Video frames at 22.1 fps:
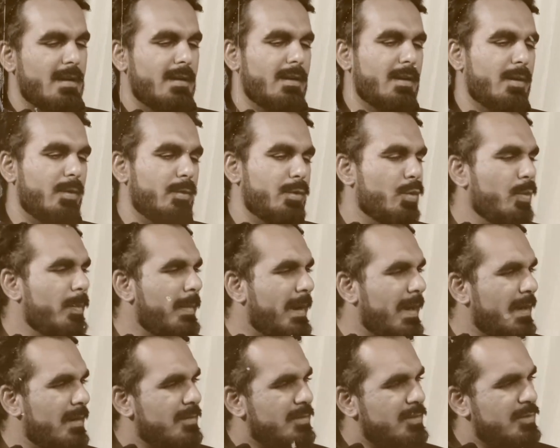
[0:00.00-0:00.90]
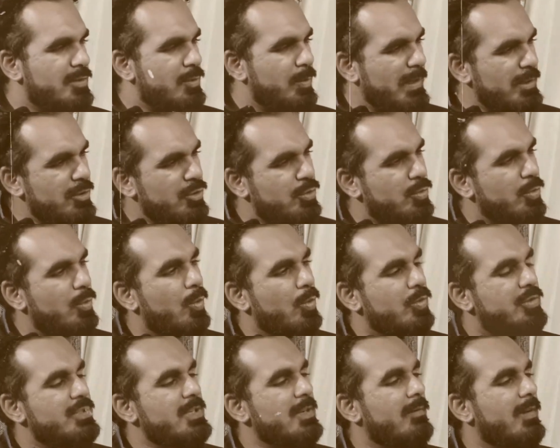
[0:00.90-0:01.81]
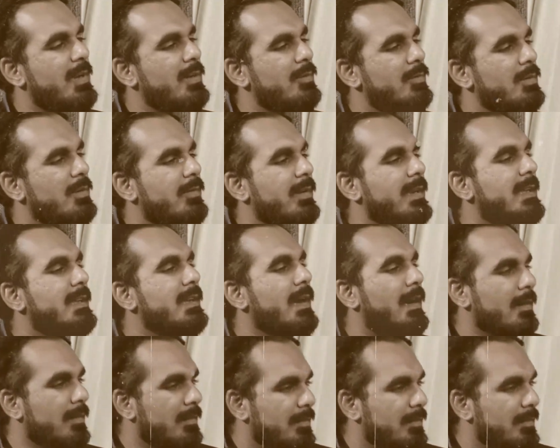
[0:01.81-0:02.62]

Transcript: Now, you made a switch to coaching when you were very young,